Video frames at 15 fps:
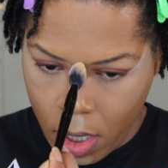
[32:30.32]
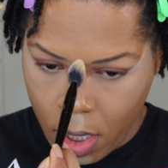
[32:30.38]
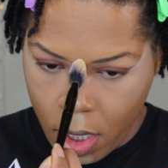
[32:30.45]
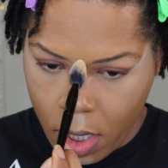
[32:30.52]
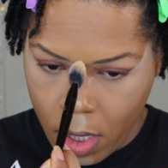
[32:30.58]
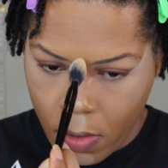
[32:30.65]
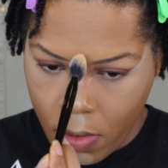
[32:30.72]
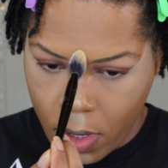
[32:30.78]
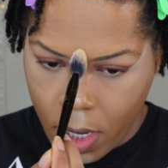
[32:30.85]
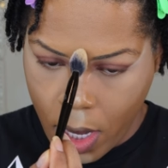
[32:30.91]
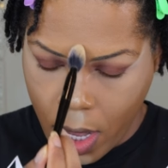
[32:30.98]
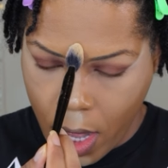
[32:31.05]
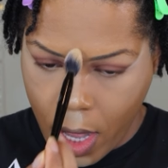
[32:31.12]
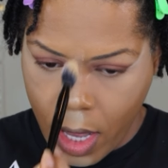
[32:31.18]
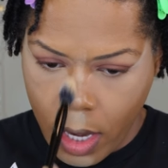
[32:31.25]

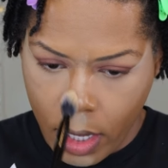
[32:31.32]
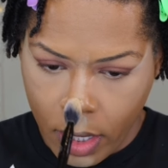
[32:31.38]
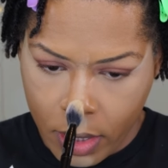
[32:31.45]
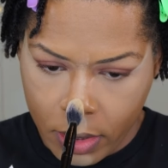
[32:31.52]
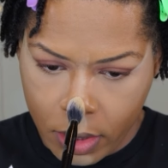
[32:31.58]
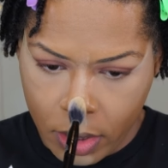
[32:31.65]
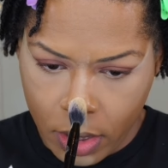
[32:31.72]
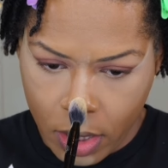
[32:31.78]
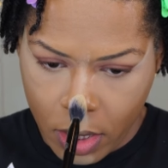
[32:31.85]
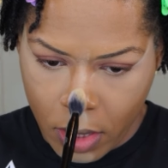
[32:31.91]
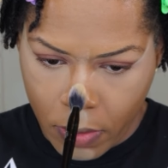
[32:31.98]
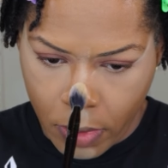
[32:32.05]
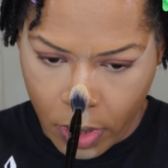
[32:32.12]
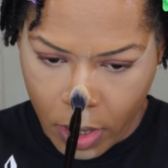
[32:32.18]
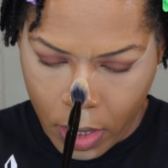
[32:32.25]
Anywhere I added
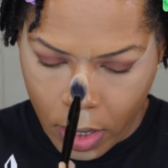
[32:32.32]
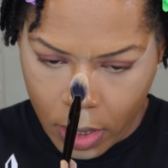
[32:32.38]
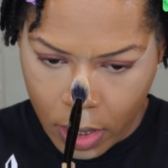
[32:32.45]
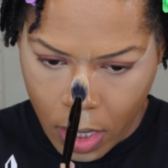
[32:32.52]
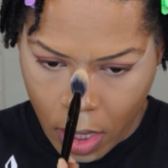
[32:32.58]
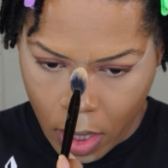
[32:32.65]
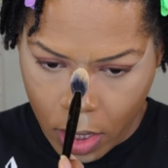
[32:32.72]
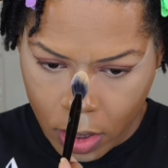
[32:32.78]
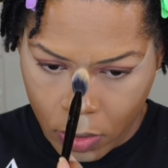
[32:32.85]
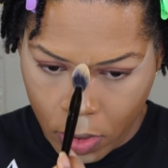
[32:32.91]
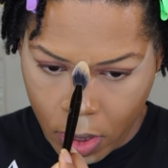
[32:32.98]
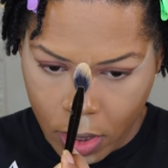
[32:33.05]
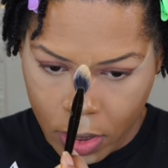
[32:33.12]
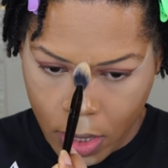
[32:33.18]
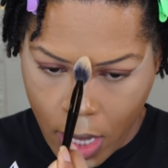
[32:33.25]
concealer, we're going to set this
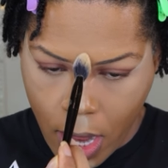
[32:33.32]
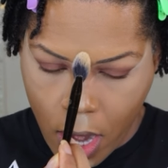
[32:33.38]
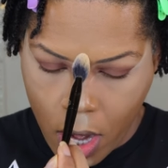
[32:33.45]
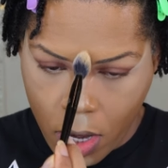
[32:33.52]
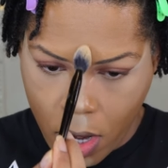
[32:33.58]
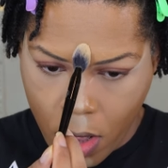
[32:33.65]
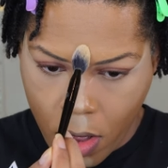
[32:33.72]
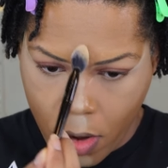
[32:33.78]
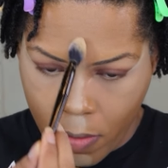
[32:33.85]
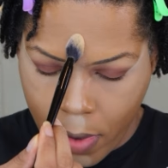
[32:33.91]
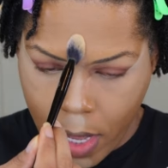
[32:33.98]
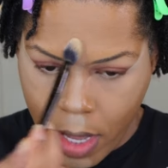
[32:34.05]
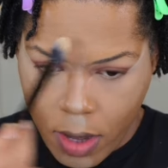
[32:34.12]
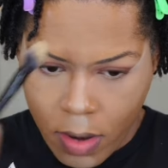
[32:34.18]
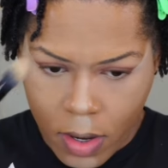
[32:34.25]
with this lighter tone
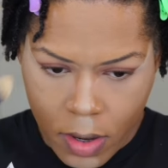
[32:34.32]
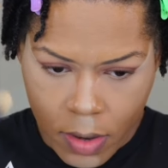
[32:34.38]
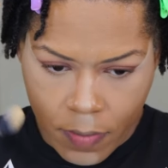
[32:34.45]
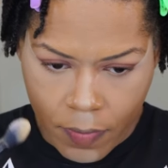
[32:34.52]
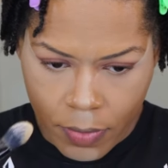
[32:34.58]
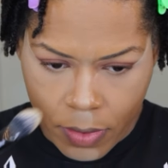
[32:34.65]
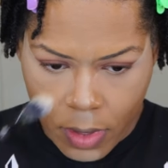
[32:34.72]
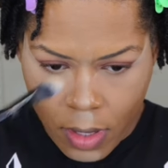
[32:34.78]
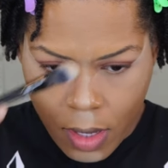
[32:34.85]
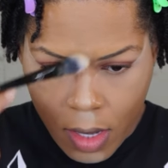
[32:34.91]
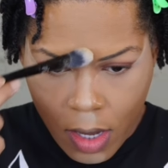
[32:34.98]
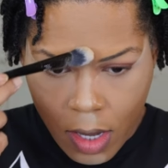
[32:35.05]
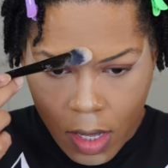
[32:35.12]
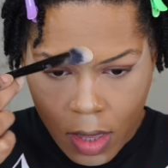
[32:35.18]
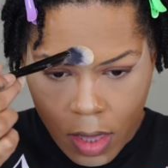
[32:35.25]
powder.
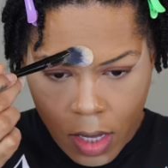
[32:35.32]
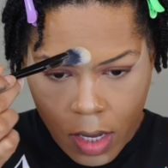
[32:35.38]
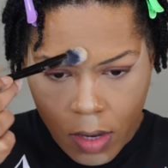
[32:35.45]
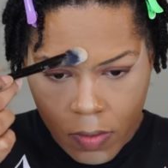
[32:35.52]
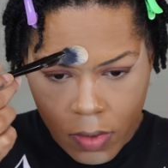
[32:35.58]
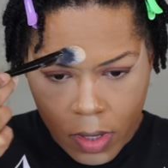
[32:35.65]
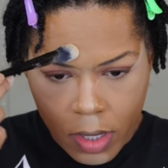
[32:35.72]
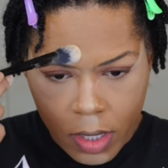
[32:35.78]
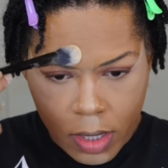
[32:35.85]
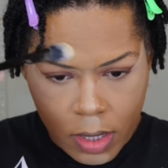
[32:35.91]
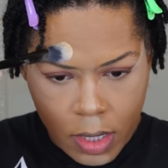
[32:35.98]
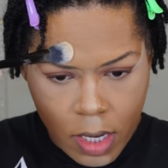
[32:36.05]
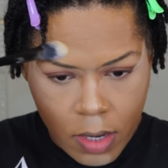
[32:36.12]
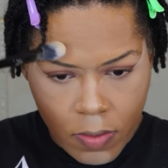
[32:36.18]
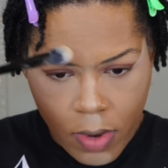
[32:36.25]
And then we're going to
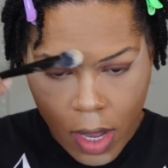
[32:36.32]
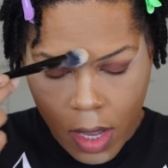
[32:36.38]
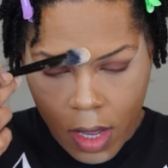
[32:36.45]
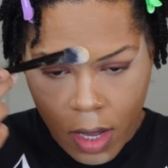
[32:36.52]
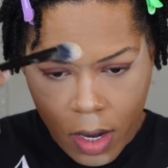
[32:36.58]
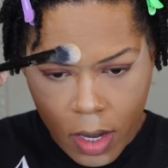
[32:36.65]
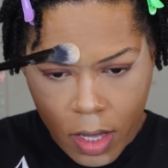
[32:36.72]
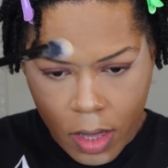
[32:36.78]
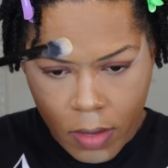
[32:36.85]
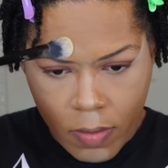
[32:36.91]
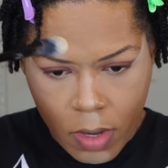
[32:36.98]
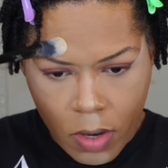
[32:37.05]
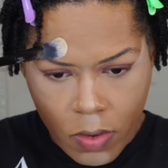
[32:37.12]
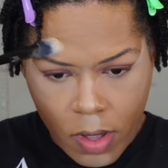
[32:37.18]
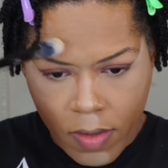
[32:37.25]
set right here in the
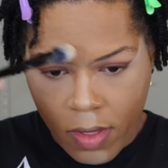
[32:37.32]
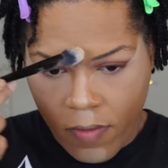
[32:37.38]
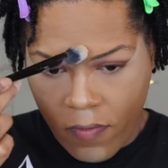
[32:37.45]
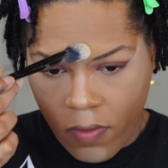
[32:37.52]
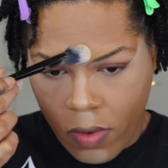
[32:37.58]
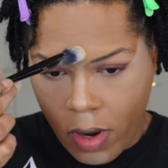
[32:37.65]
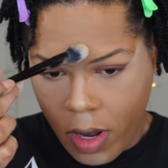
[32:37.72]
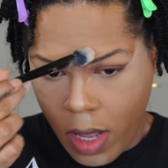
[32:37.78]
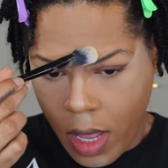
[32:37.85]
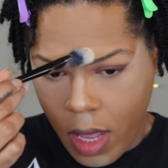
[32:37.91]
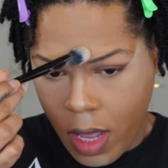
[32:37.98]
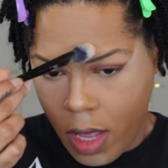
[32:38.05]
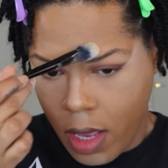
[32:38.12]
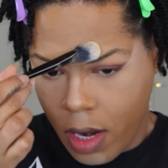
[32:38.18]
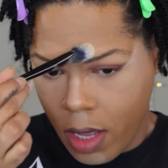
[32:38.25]
middle of the
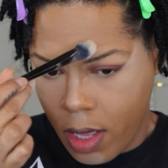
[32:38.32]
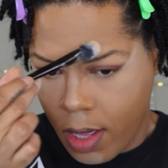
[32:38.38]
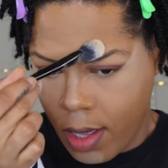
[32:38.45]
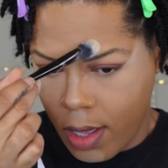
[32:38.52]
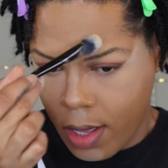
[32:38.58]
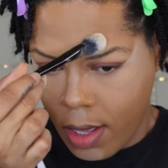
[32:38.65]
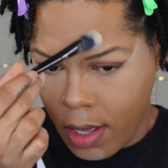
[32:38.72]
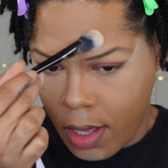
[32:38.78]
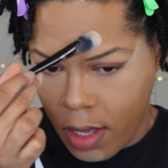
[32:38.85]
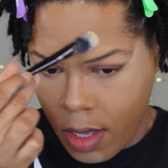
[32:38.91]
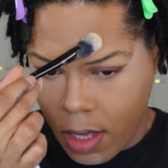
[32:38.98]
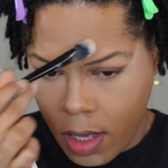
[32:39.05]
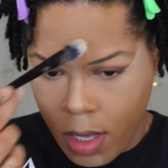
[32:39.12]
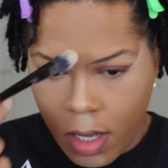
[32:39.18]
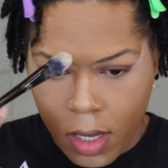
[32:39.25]
forehead.
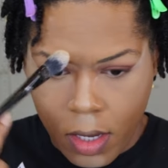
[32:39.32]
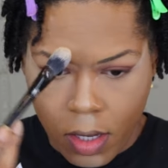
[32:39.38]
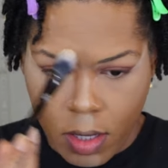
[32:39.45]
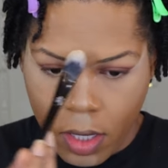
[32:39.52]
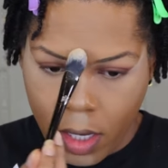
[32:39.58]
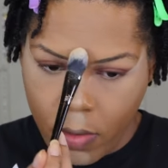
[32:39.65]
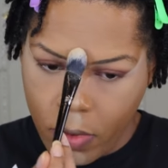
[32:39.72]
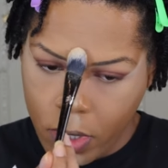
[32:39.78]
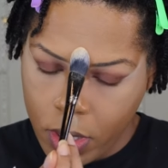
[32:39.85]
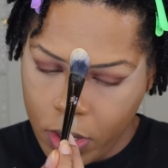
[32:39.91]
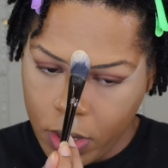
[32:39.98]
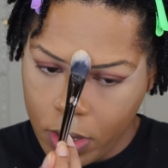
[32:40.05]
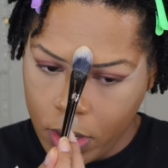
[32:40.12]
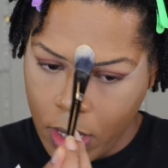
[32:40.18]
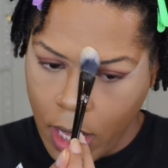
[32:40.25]
So I want to
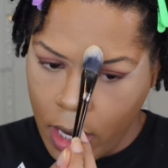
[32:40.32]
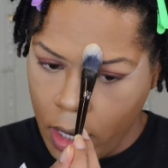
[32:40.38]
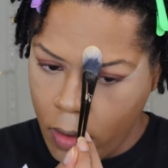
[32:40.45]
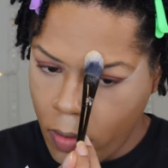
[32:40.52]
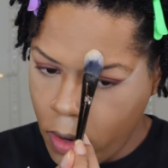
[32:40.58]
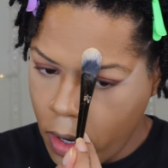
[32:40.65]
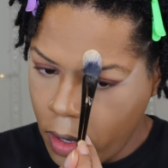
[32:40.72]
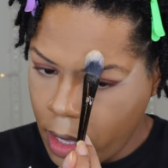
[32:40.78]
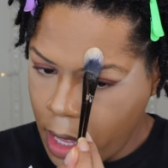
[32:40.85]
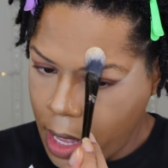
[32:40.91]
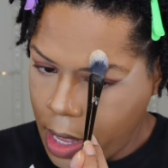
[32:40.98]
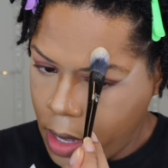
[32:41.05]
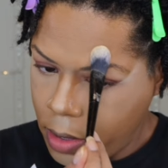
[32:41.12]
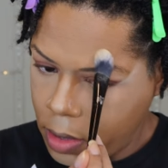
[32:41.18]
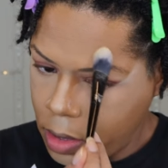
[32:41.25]
just slightly work
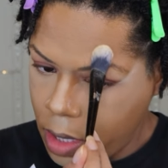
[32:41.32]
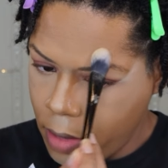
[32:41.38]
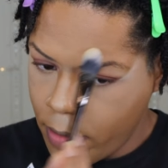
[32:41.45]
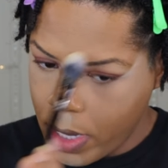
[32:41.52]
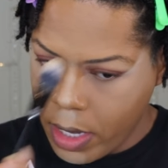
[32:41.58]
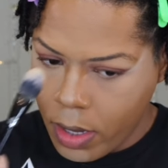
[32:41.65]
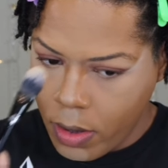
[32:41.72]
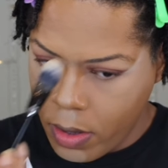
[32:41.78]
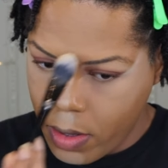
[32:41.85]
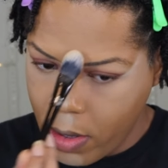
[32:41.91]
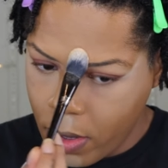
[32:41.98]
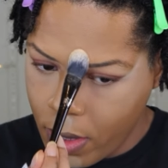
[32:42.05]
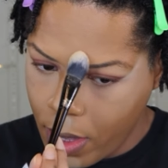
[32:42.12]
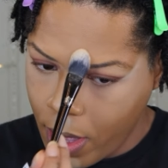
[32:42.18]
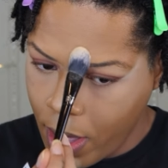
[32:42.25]
out to about
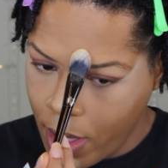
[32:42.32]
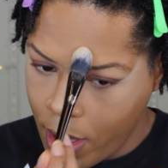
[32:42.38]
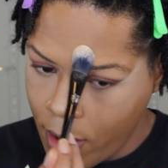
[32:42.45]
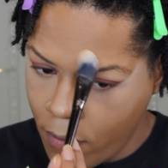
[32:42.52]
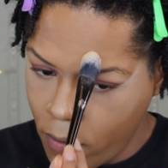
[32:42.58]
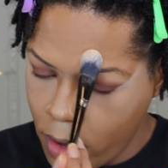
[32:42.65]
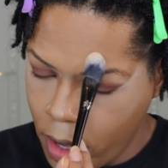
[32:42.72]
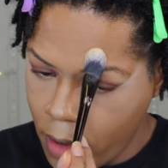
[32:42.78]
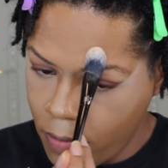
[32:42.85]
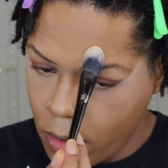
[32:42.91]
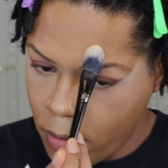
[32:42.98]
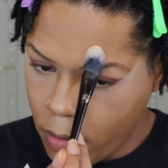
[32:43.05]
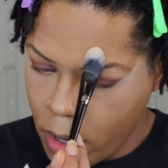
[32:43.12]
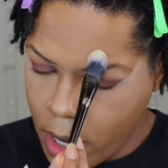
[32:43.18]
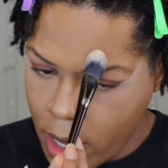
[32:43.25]
halfway up
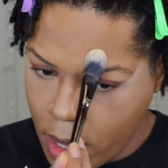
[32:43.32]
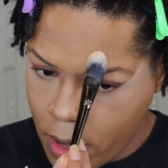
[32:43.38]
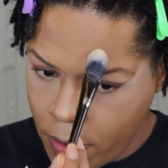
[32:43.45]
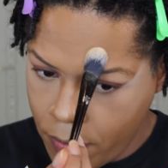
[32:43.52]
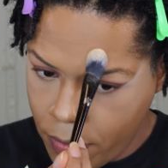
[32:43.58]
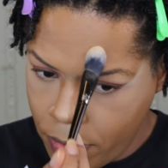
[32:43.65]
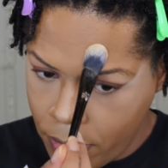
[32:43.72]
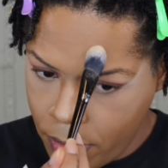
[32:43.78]
the brow